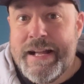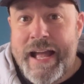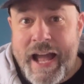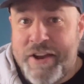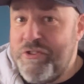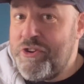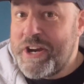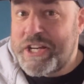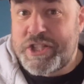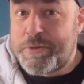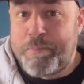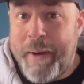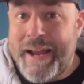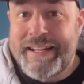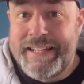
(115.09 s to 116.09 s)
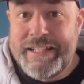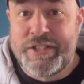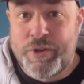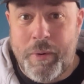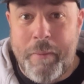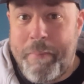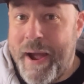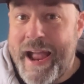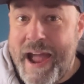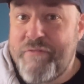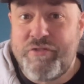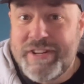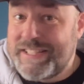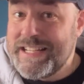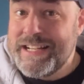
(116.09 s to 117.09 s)
and you're expected to obey
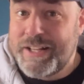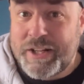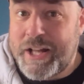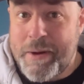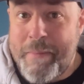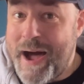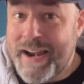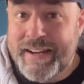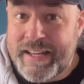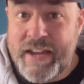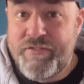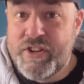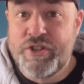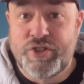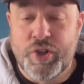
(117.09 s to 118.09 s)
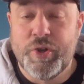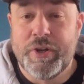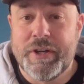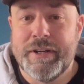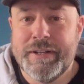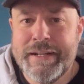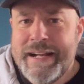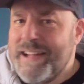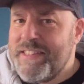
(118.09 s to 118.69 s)
every single command given to you,